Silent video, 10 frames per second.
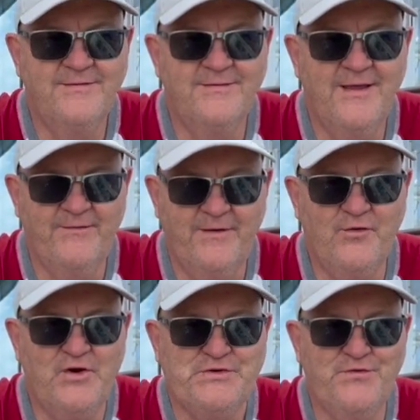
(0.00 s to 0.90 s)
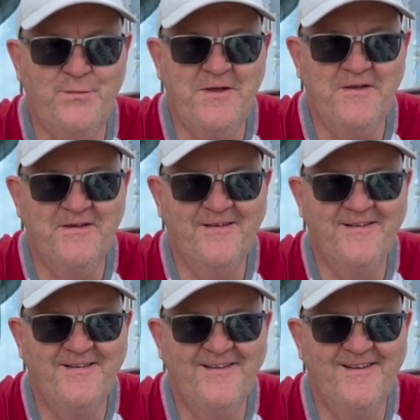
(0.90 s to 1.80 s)
You have another question for me?
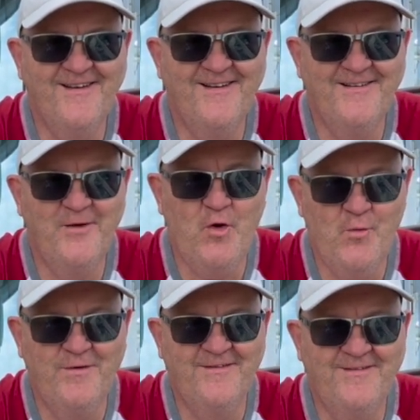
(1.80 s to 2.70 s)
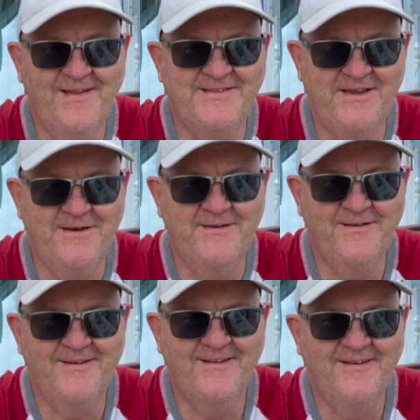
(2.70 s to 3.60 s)
Nope. No. No? That's, That's, it?
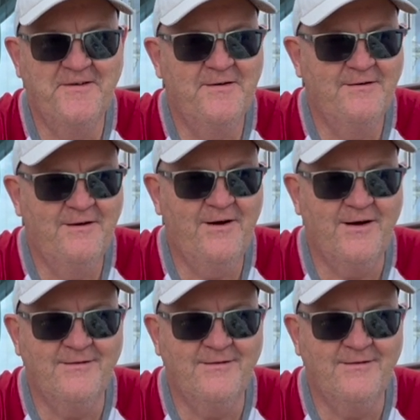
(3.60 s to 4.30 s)
it? All right.